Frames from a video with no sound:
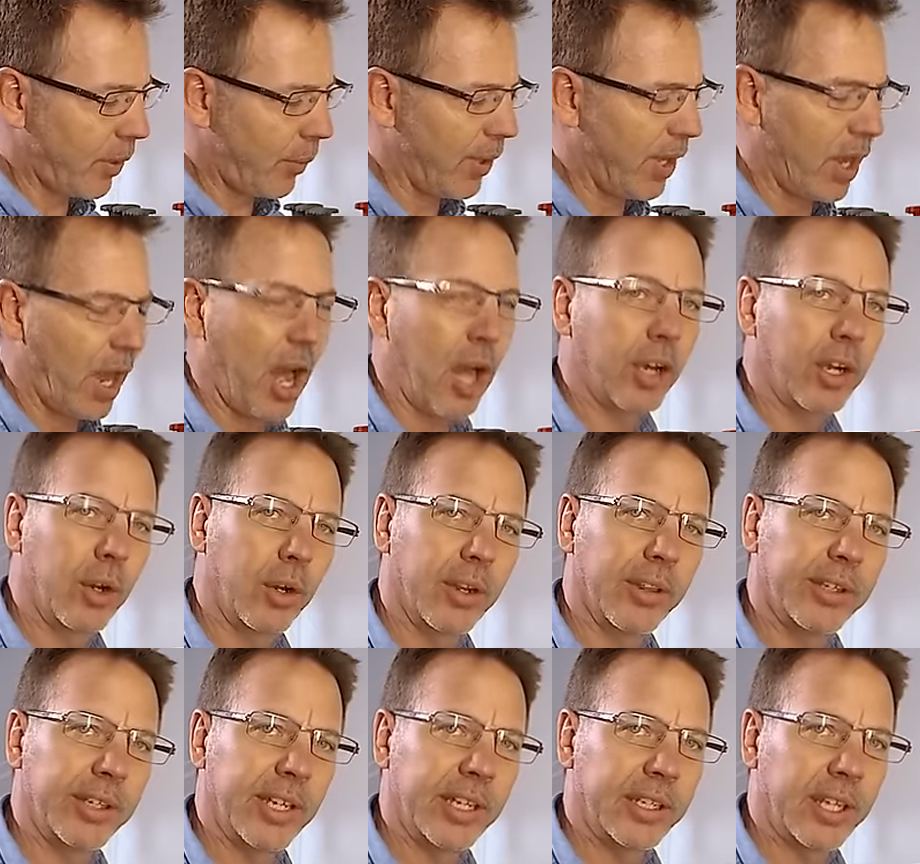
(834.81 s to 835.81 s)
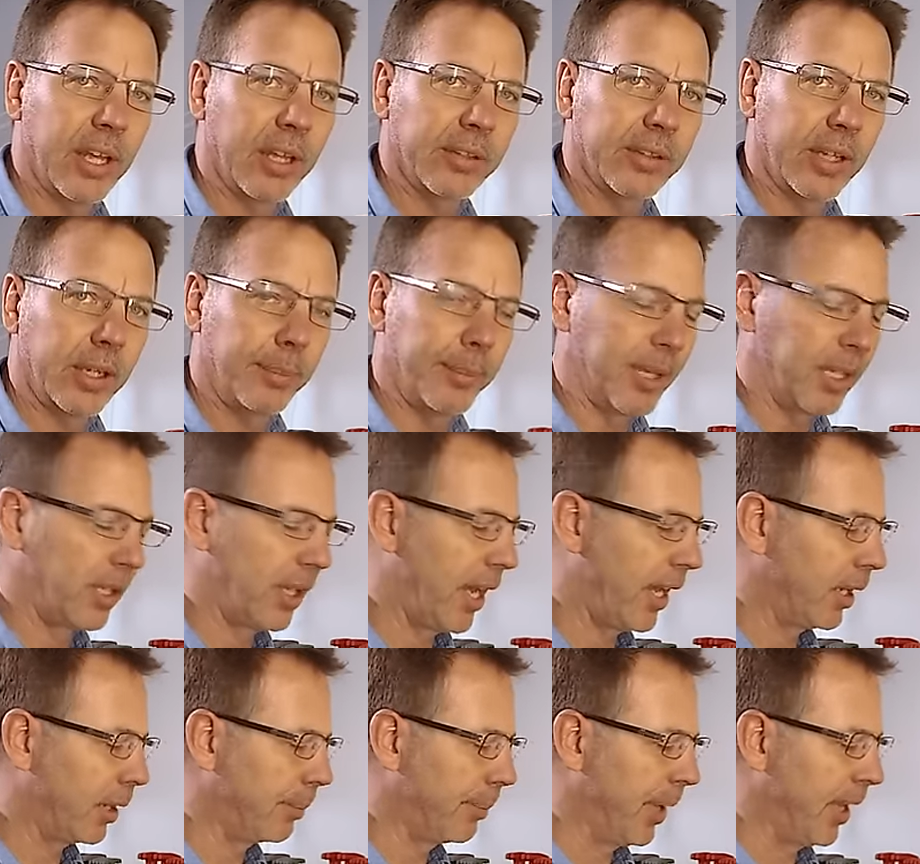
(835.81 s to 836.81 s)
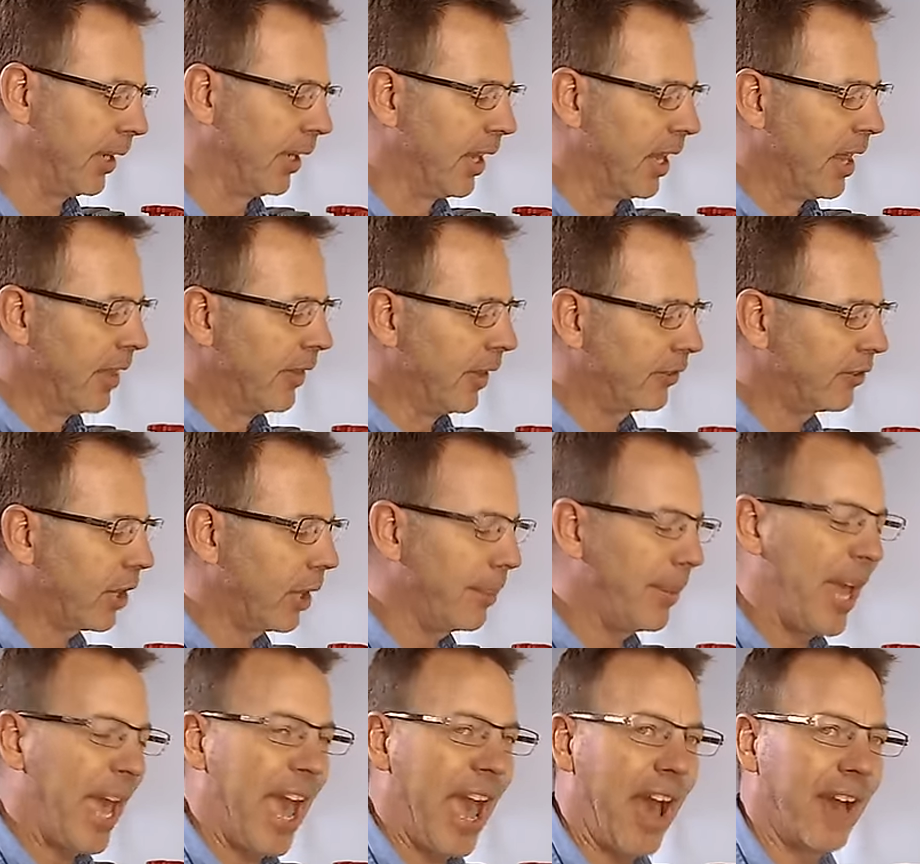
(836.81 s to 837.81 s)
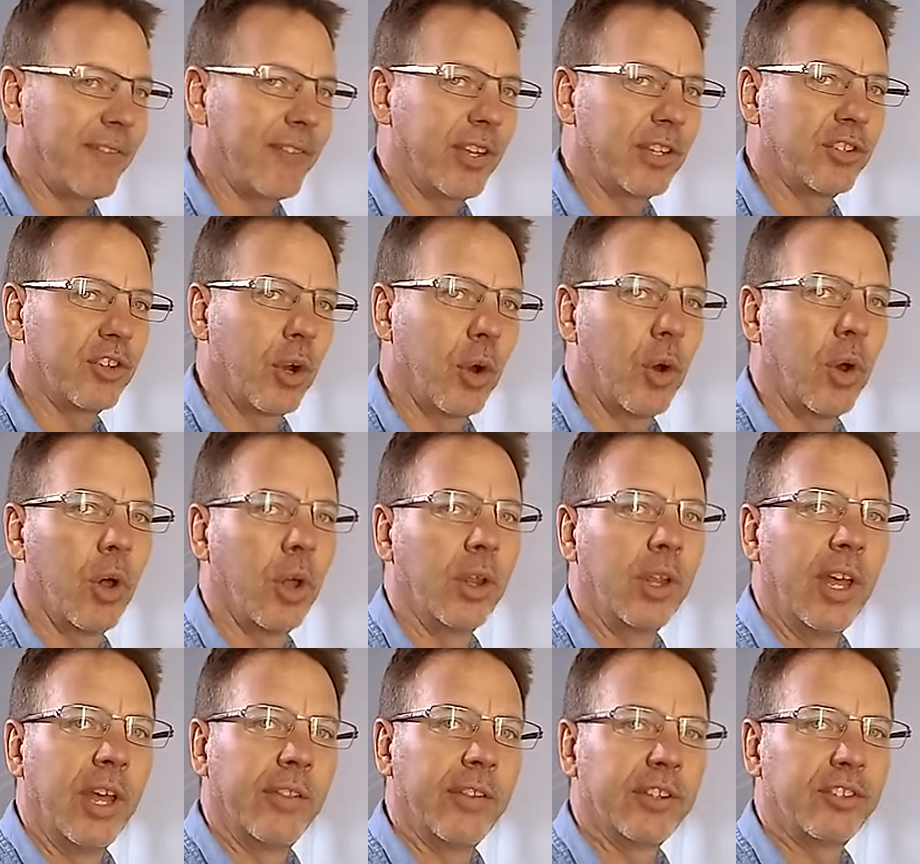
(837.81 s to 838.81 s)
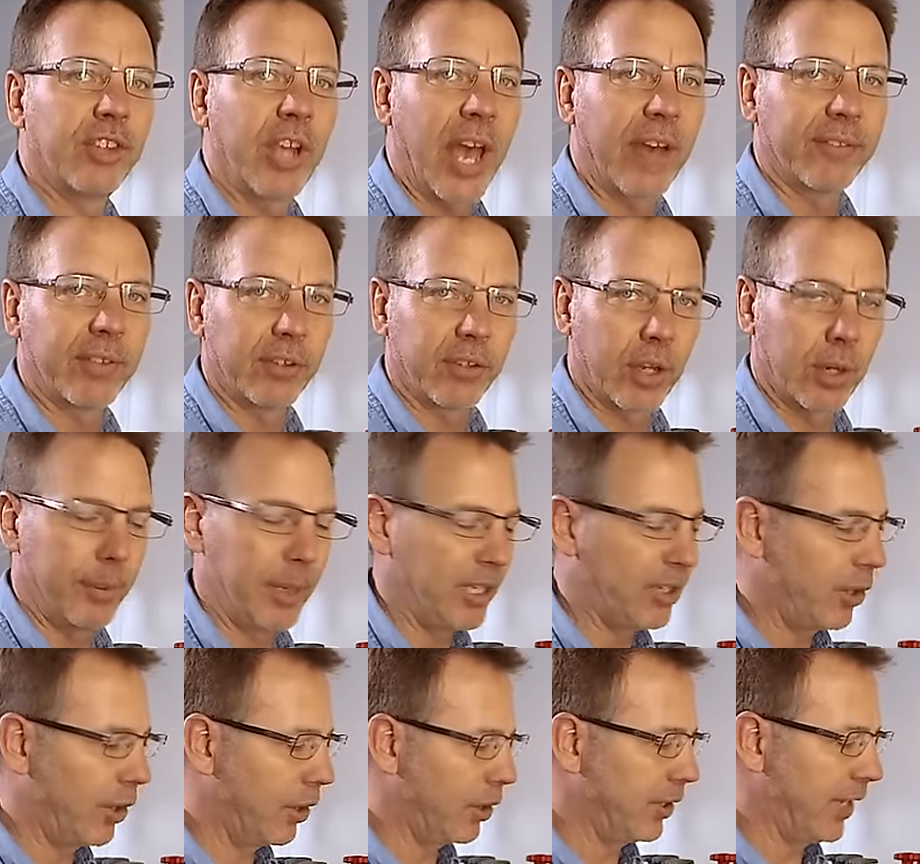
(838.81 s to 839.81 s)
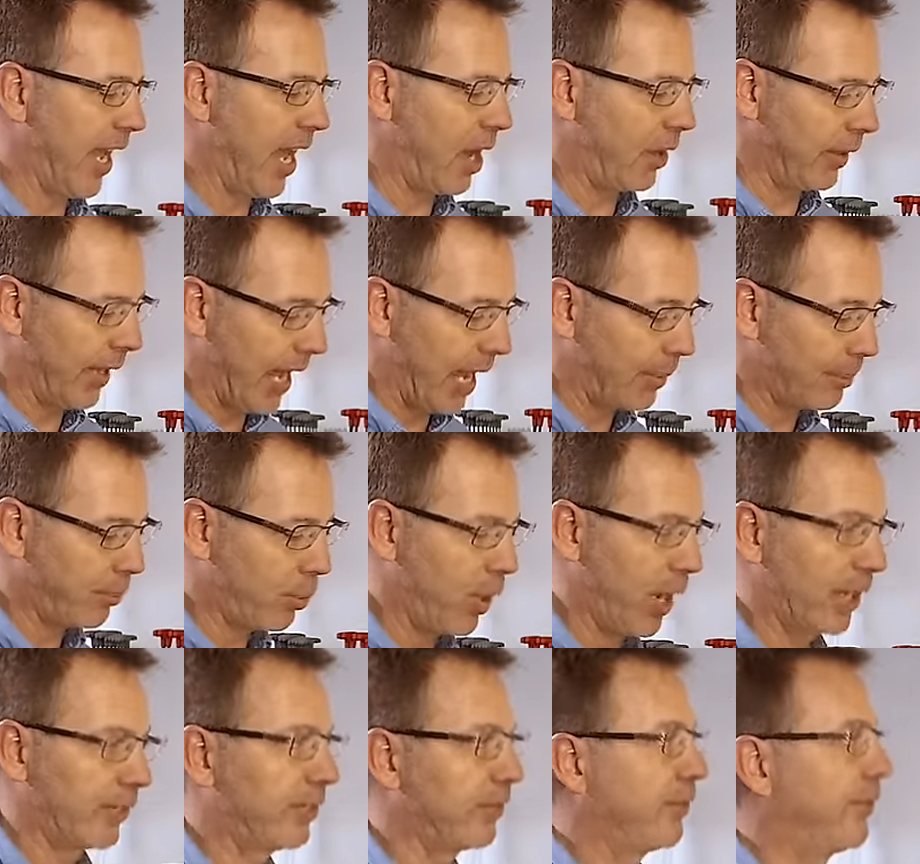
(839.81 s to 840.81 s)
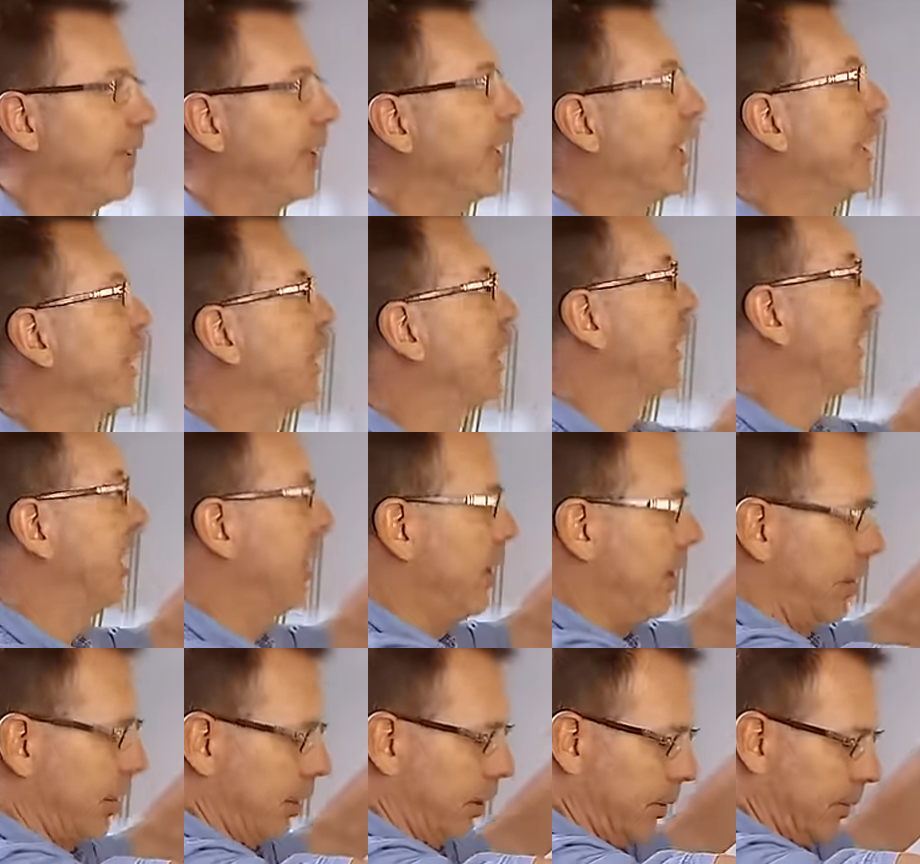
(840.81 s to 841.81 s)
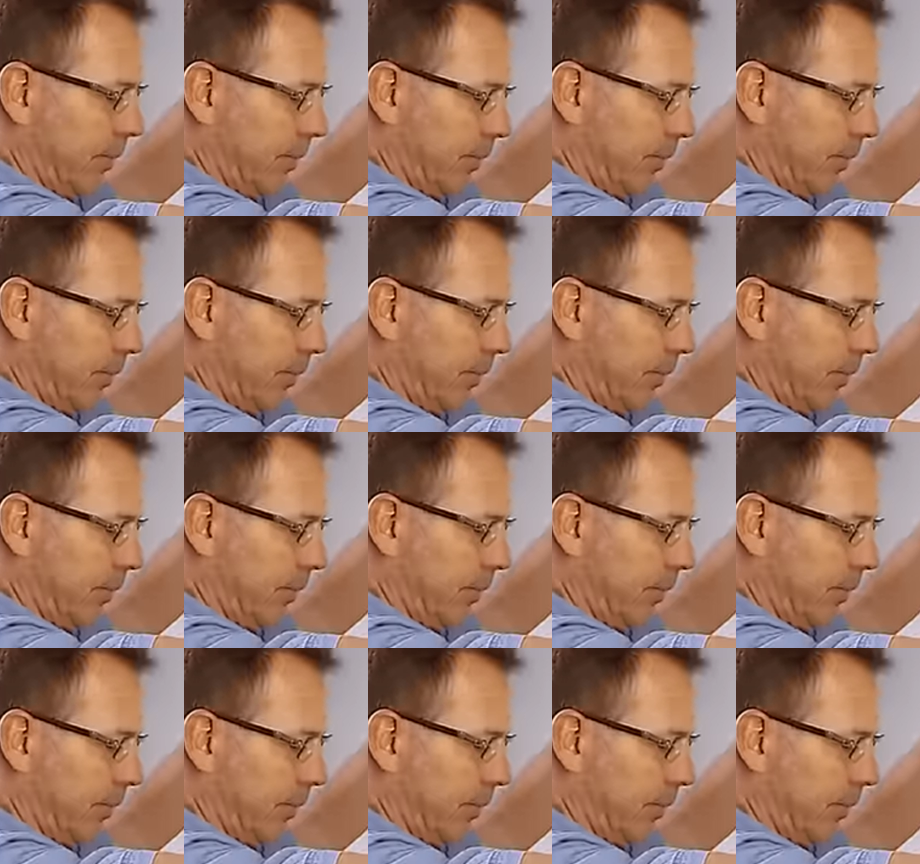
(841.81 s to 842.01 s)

Well, I'll go into the detail a little bit later, but this is going to be a half inch hole. The shaft is going to be turned down and pressed fit into here.